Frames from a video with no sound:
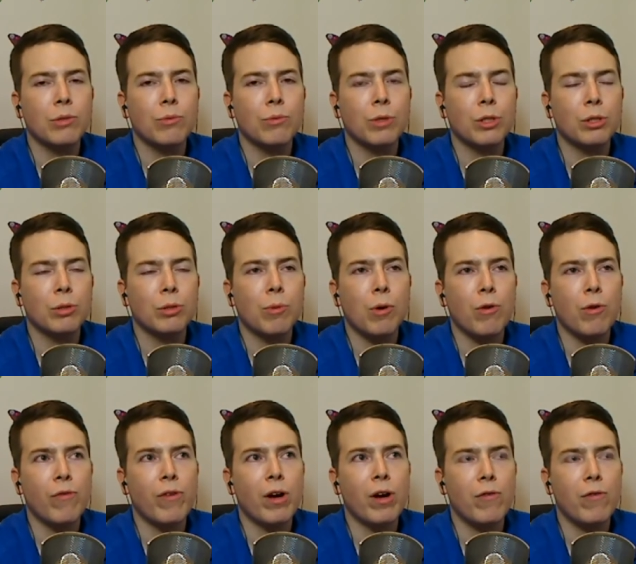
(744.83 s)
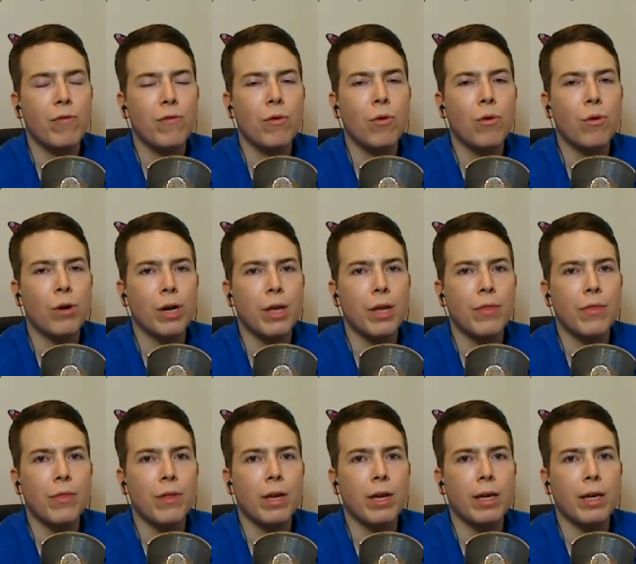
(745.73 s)
the risk profile for it, I
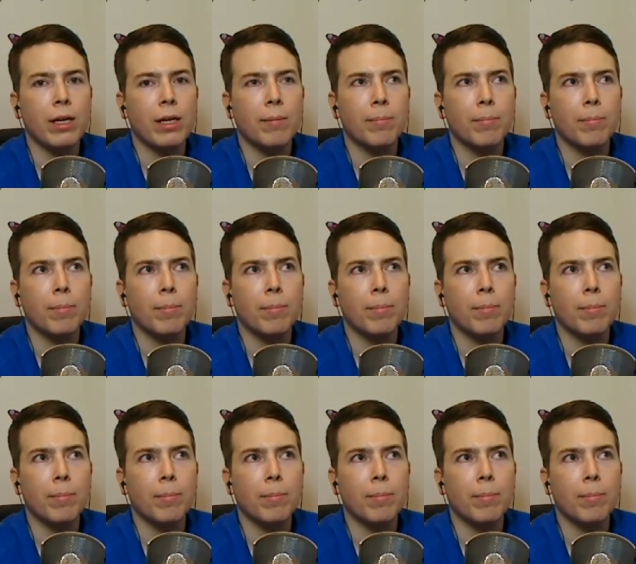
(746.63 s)
think.